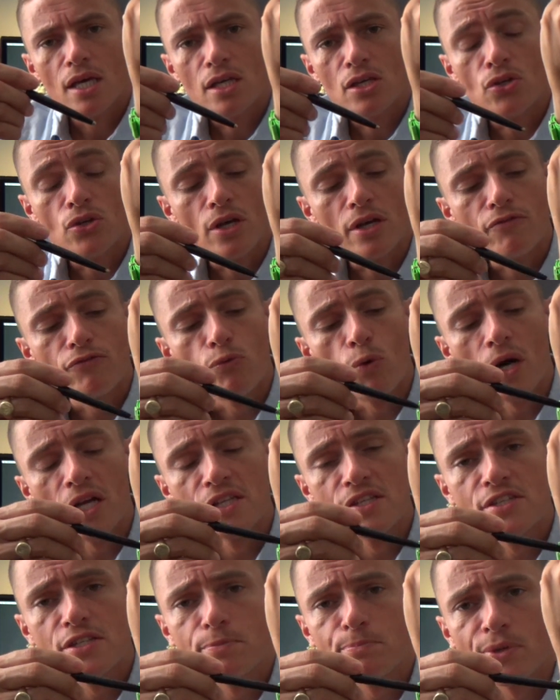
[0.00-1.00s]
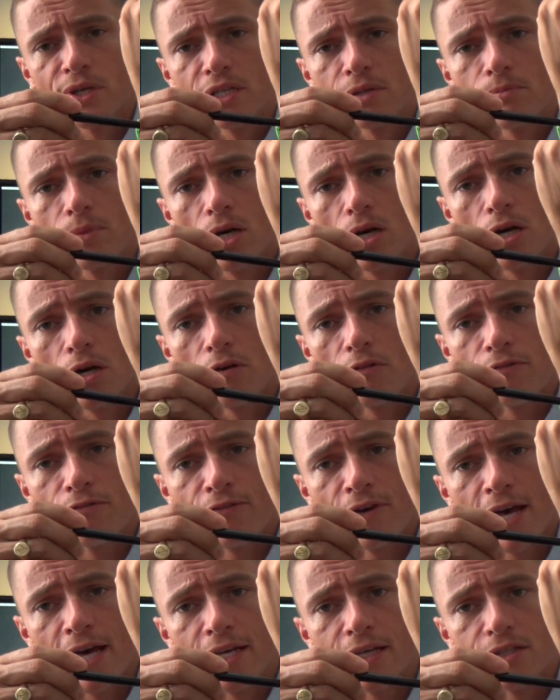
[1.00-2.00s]
you know, if one spring bar
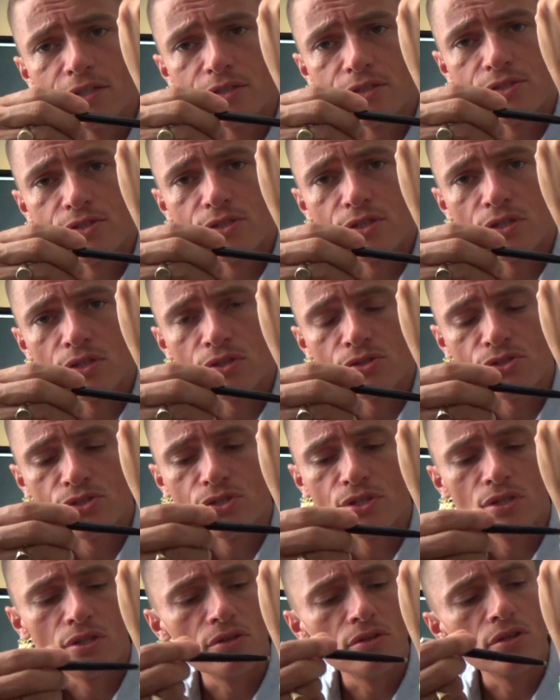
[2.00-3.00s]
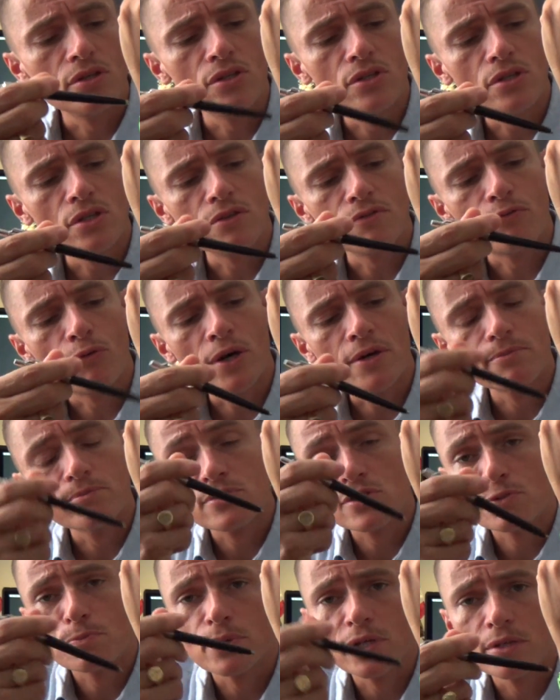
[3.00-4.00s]
fails, you've still
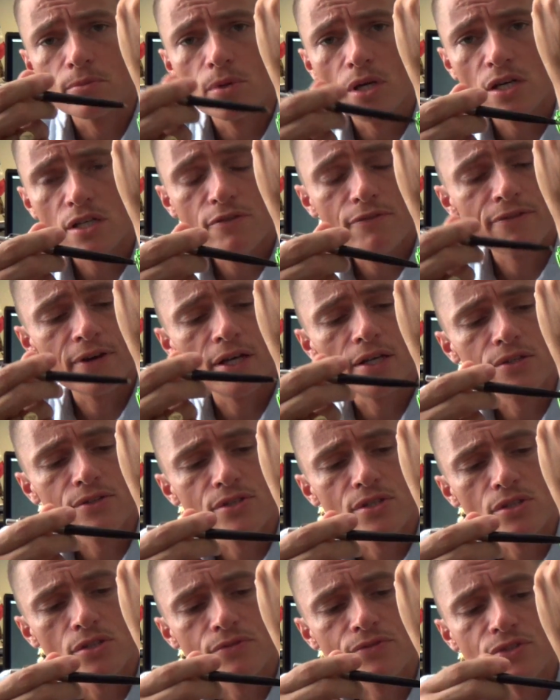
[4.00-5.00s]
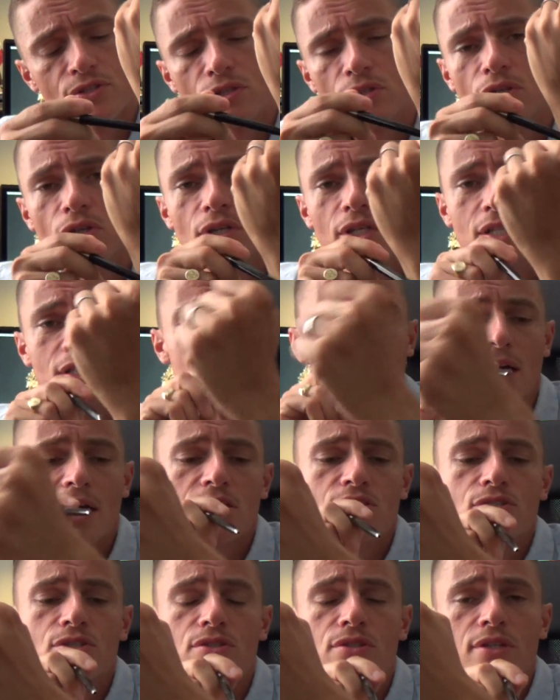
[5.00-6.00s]
got it
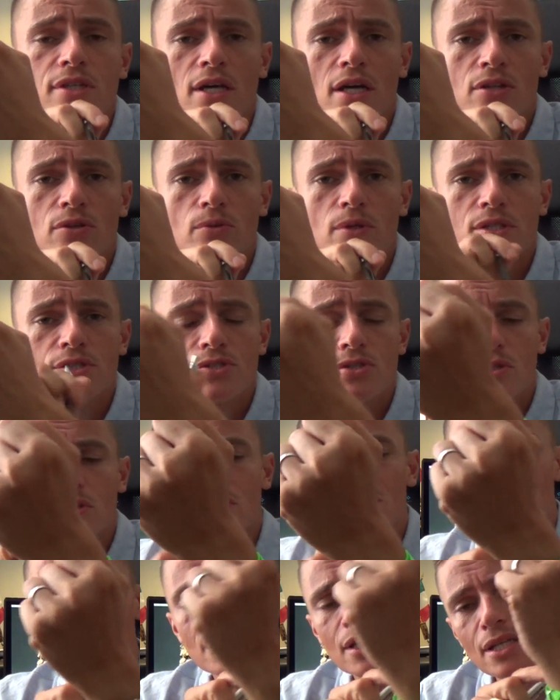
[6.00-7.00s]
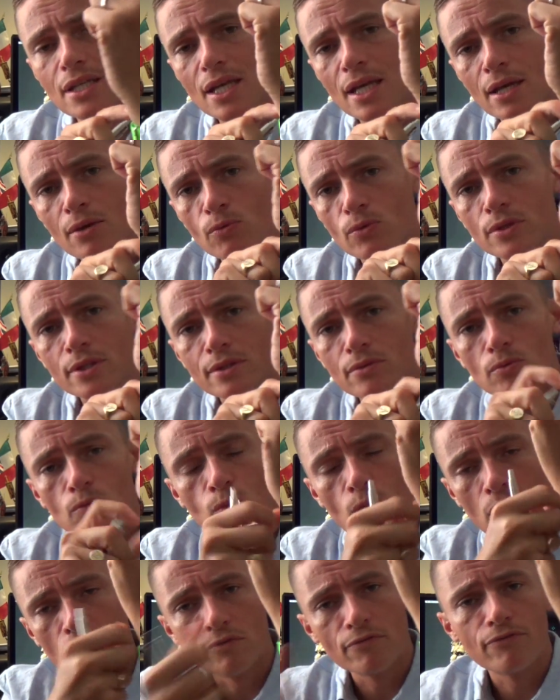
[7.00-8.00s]
attached to the other one, so you can, it will,
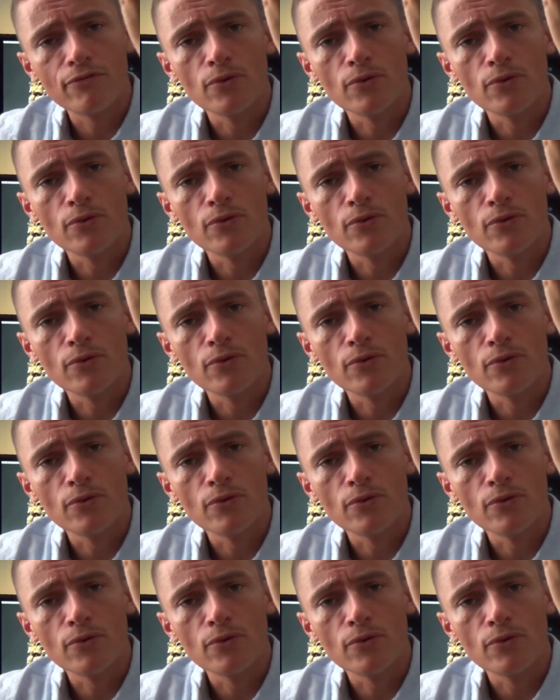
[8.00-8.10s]
won't